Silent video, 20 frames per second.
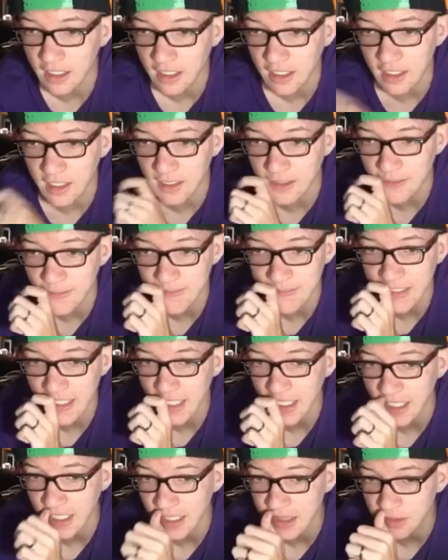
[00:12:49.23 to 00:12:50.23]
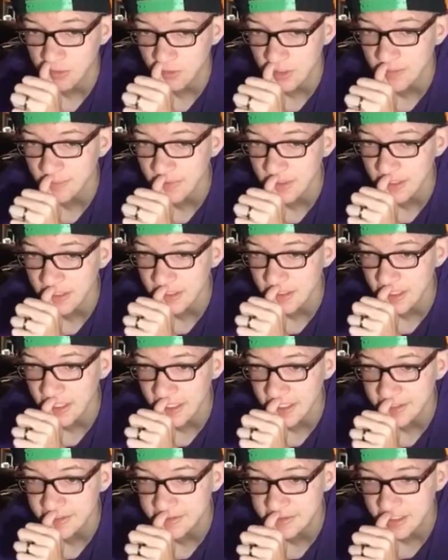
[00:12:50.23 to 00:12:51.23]
Um, yeah, 3 million
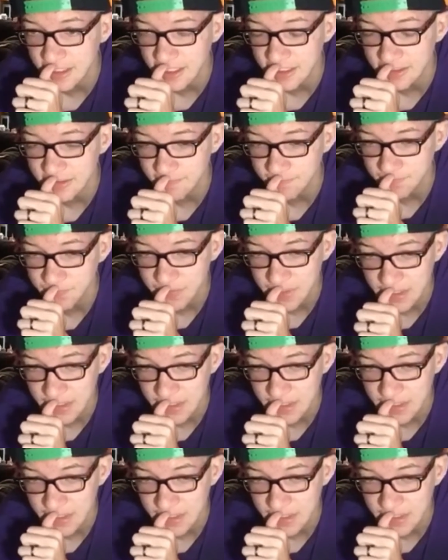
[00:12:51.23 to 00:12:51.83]
likes uh,